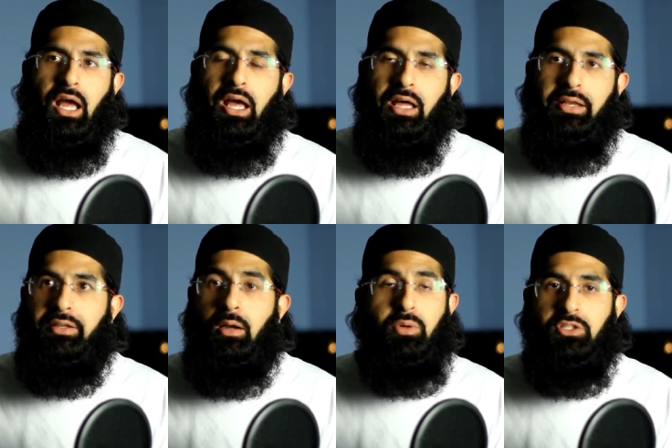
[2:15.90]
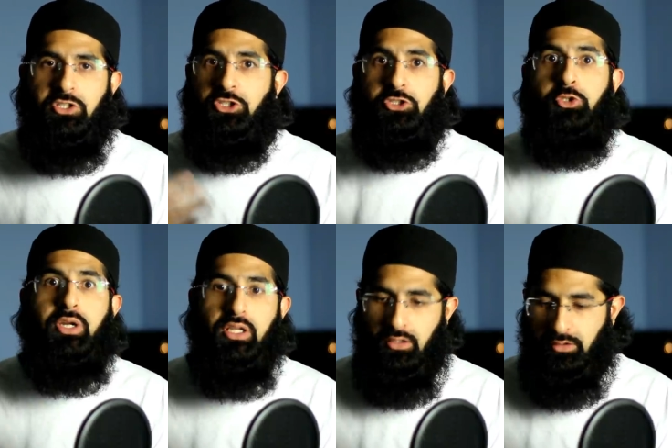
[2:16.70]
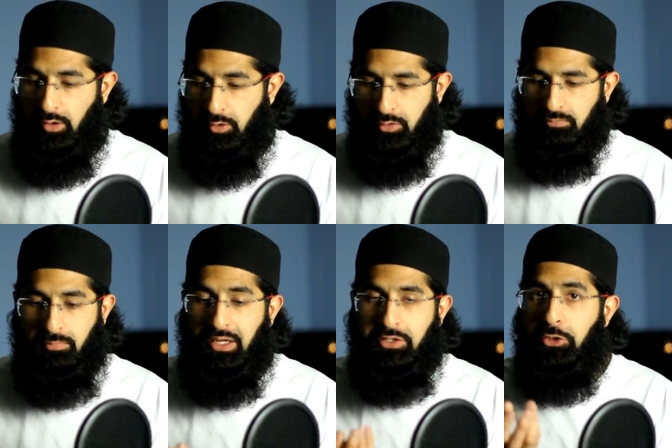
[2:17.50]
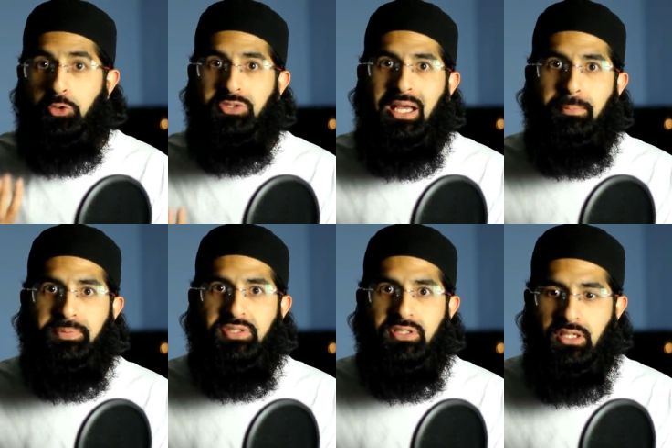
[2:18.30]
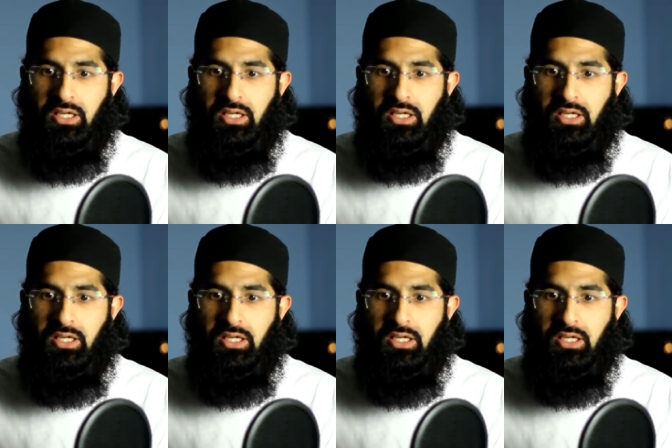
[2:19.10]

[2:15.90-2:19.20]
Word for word: And I went straight on my news apps